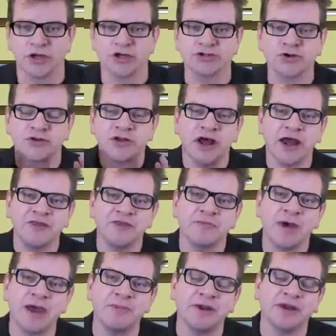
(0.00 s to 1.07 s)
So the Ninth
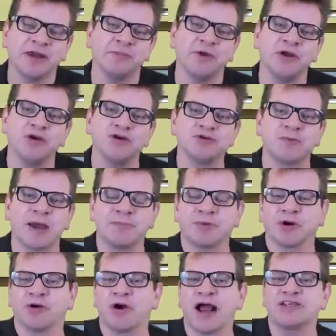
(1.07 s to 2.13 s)
Amendment can be used by
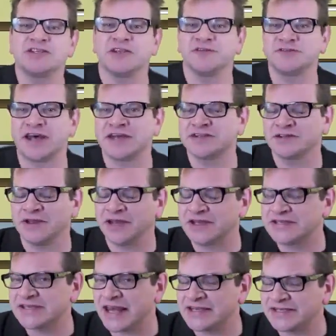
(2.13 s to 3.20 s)
progressives as, in a
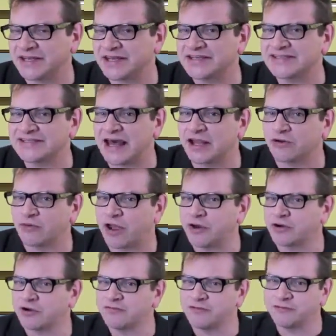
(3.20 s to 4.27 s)
sense, an
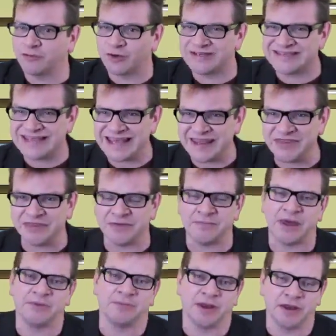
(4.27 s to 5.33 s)
accelerator of the 14th
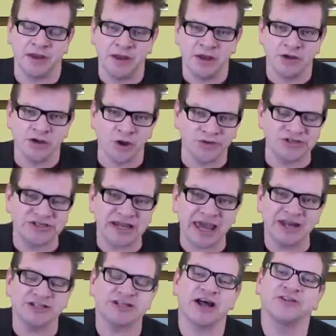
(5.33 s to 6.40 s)
Amendment. No
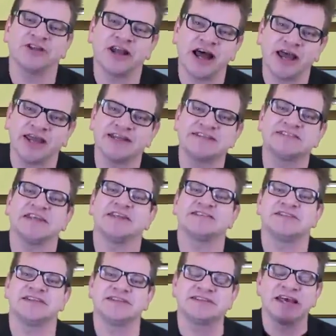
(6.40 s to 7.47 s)
state shall deny its
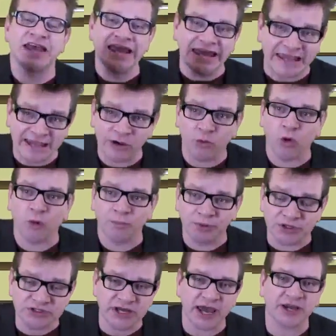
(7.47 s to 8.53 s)
citizens equal
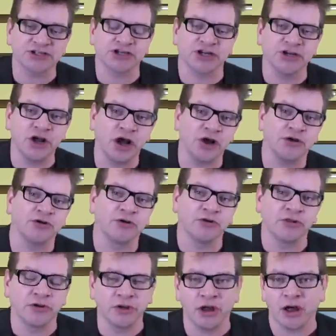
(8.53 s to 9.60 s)
protection under
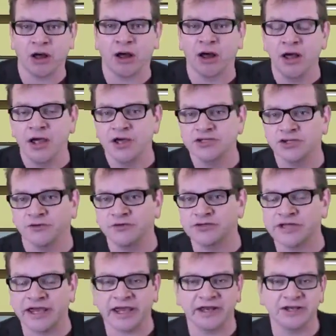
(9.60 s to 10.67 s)
the law. So if you
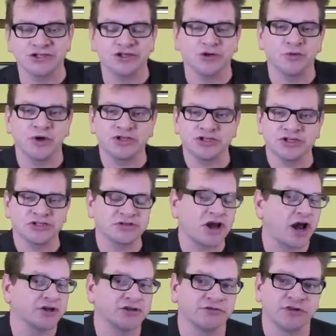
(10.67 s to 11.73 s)
take an issue which is
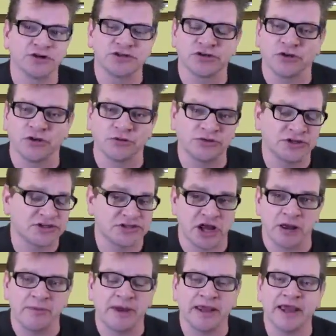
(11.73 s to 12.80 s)
controversial to
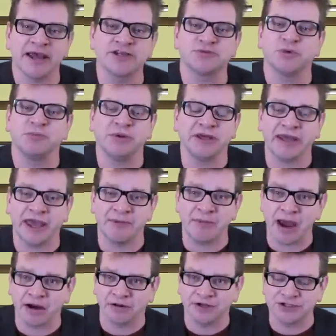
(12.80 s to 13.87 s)
some, I guess, would be gay
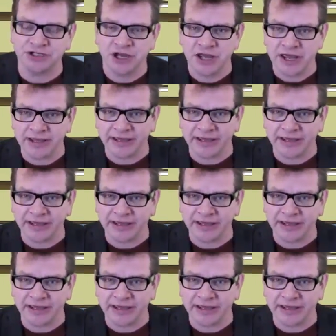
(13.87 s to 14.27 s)
marriage.